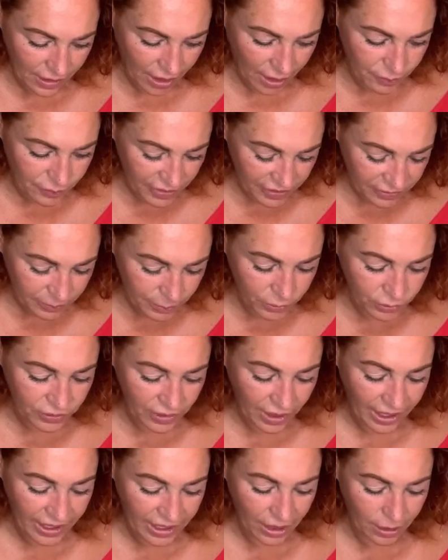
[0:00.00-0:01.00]
unreasonable to
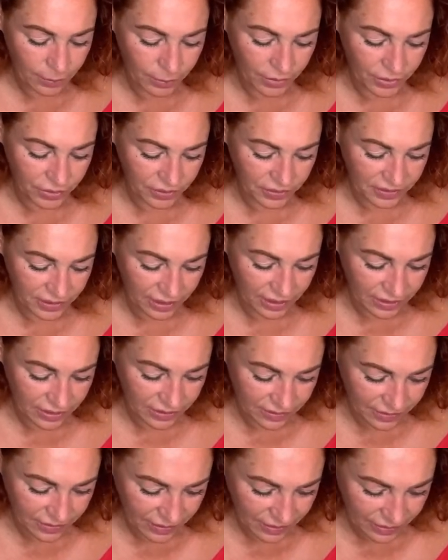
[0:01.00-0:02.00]
hate
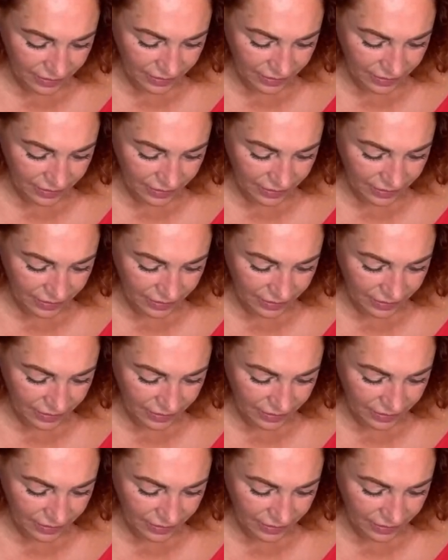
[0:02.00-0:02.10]
unboxings.